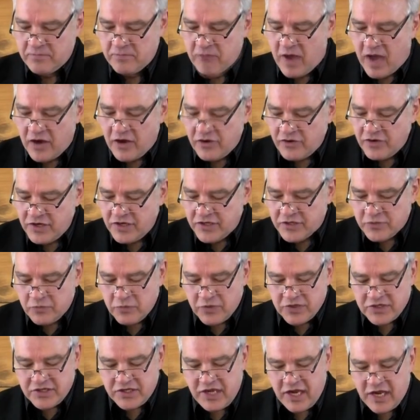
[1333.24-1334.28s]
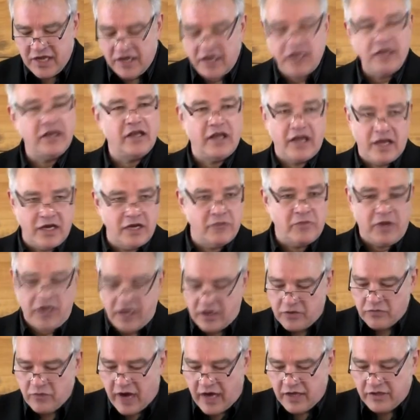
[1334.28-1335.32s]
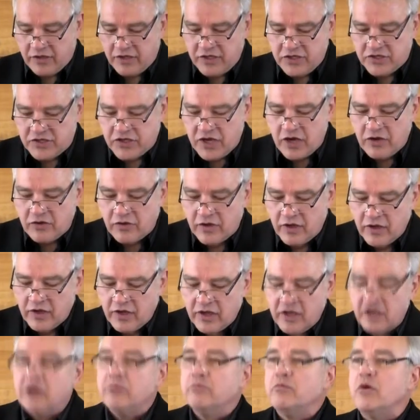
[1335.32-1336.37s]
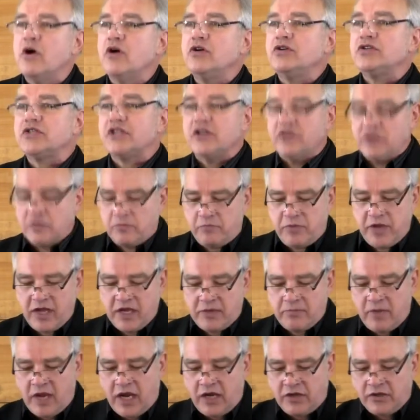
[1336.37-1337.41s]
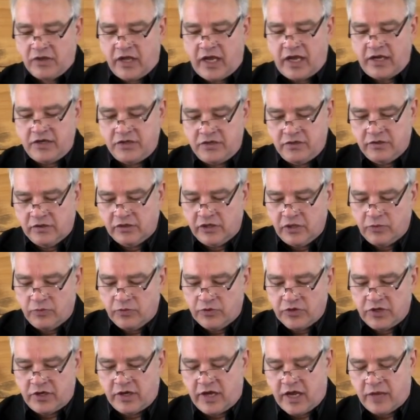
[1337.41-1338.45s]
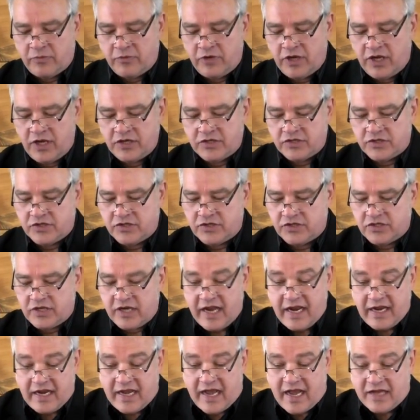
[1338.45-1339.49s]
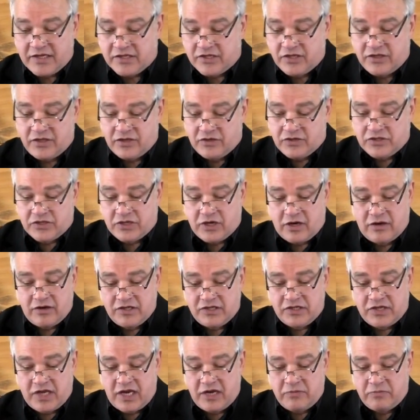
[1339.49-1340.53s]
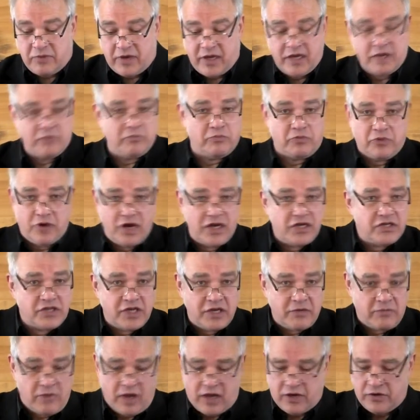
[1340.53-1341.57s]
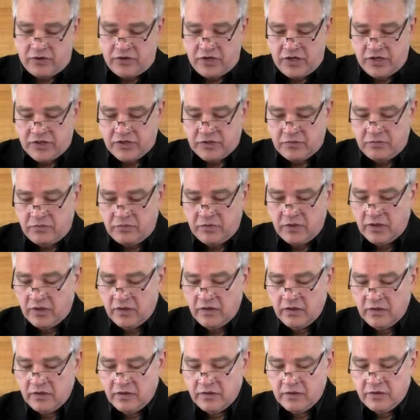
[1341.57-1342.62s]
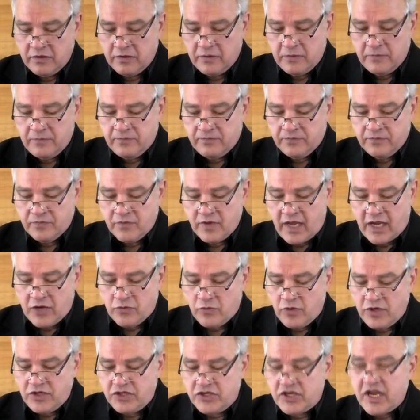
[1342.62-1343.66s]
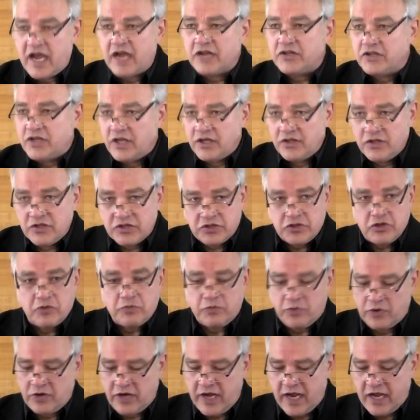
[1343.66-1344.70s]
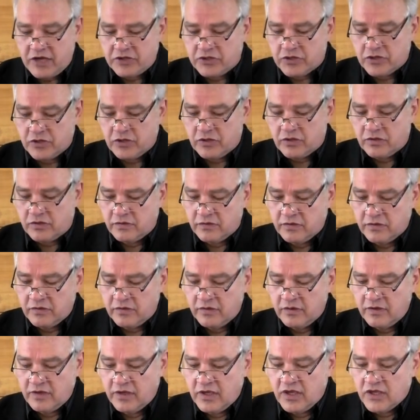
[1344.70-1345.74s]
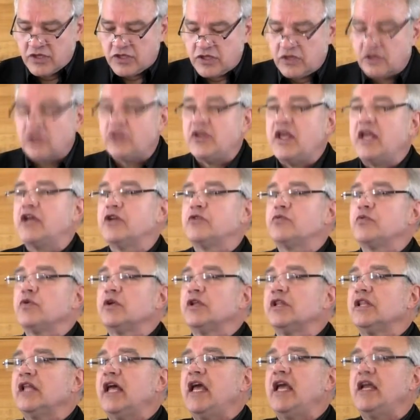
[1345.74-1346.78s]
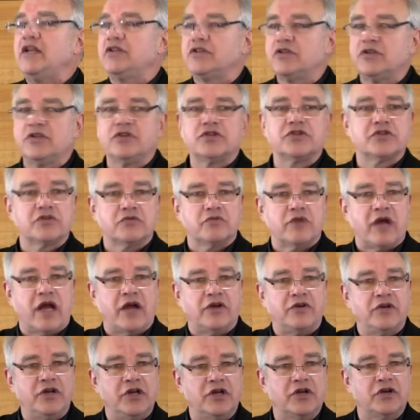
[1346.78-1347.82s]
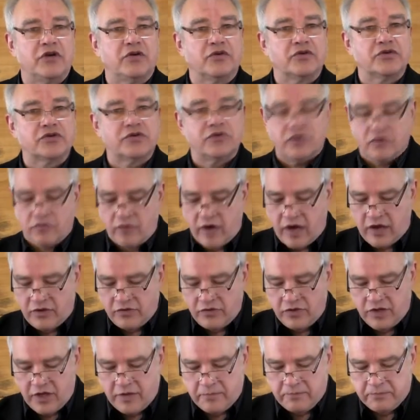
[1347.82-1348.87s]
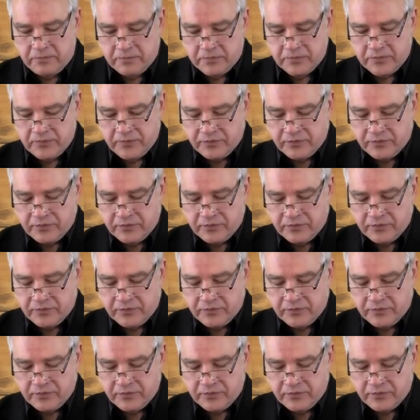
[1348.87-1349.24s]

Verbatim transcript: Modernism was the enemy, and rightly so. Most of the big mainline liberal denominations today got to their sorry state by embracing modernism and rejecting the supernatural so that they could relate to the surrounding culture around them.